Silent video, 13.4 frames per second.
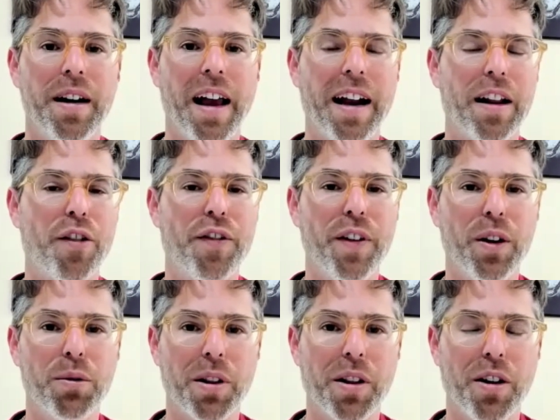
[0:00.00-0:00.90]
and it's
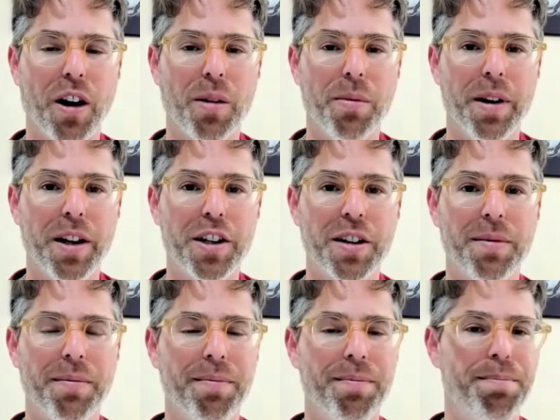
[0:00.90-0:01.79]
filled with garbage
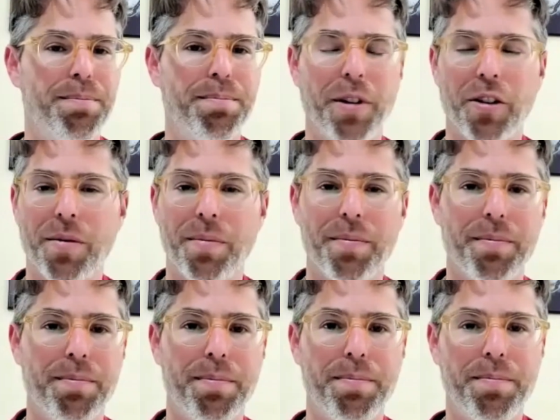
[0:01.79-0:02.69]
and there's,
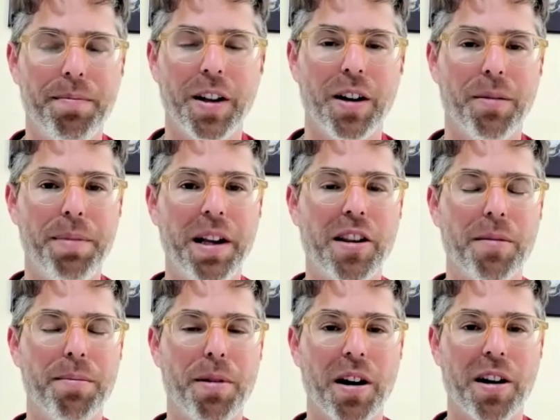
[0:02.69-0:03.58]
you know,
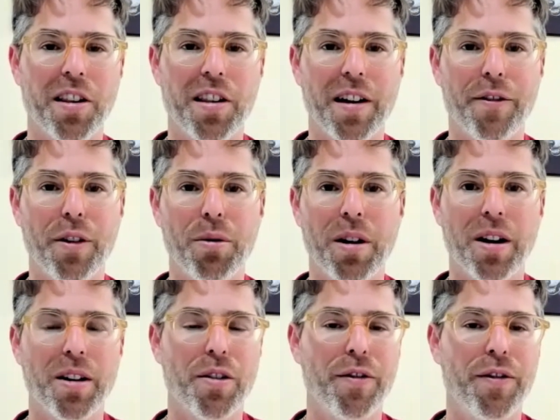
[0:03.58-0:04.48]
pizza boxes
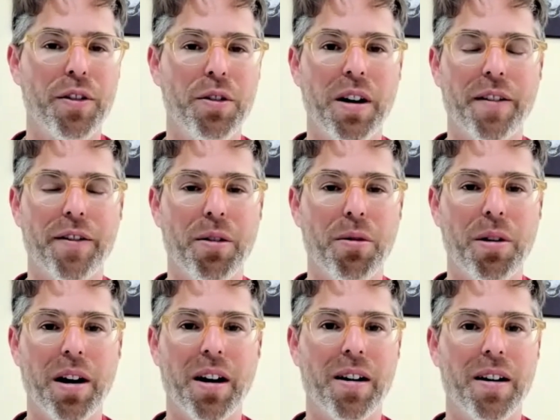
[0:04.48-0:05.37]
everywhere, there's food
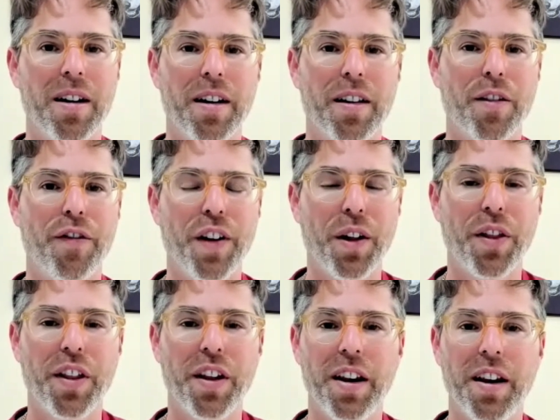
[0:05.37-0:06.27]
everywhere, it's
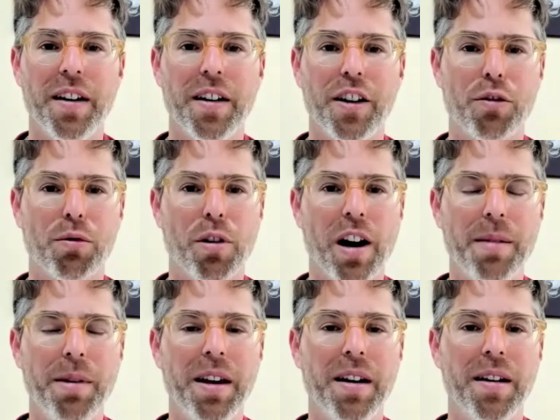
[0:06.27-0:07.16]
filthy,
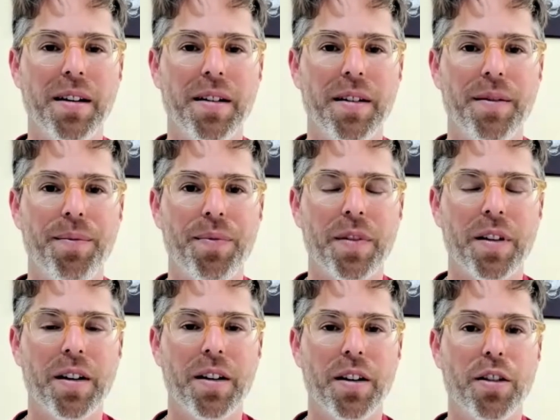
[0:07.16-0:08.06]
grimy.
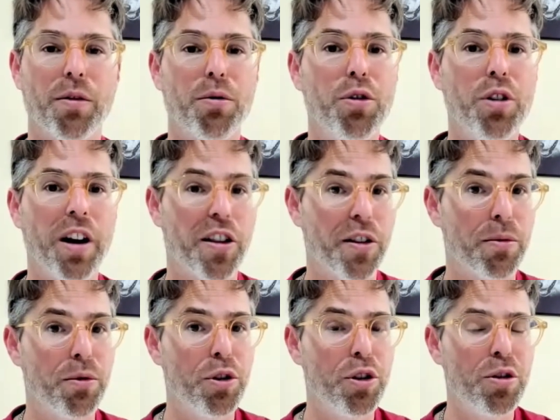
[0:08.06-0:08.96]
Is
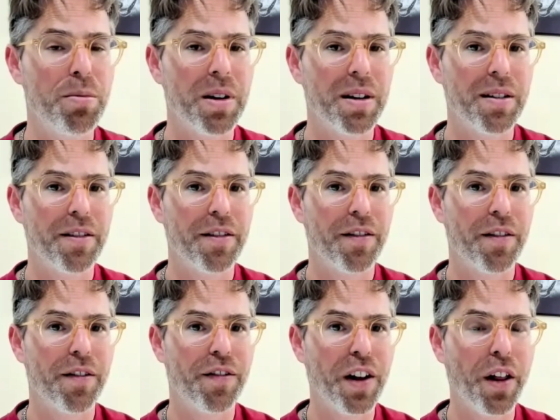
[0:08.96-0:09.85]
the room
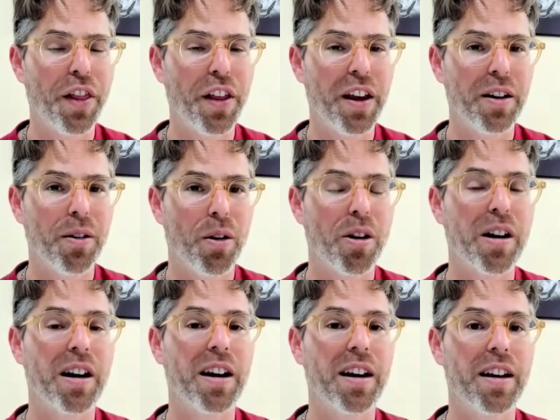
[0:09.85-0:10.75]
filthy,
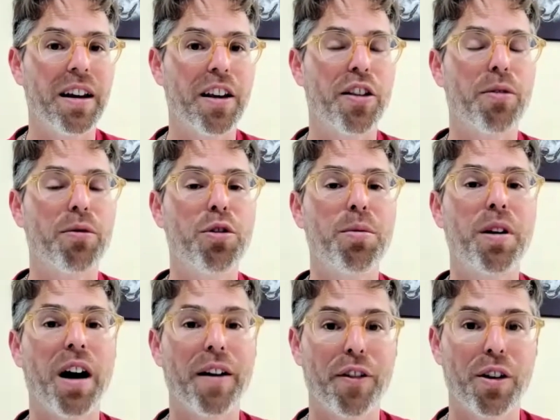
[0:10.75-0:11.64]
or is the room
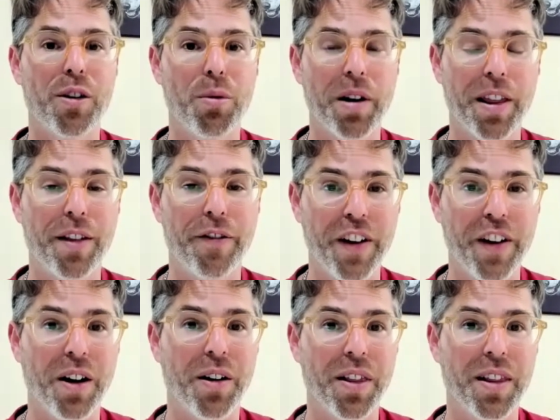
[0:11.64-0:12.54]
covered with
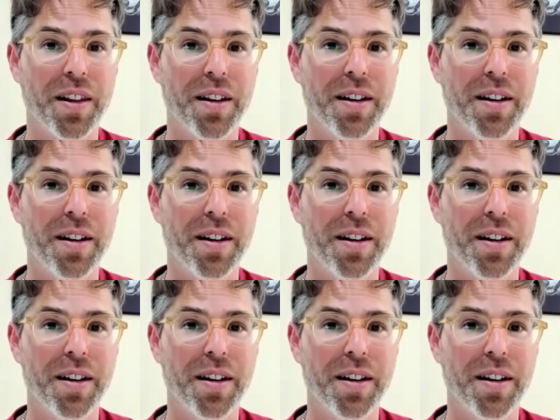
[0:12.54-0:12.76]
filth?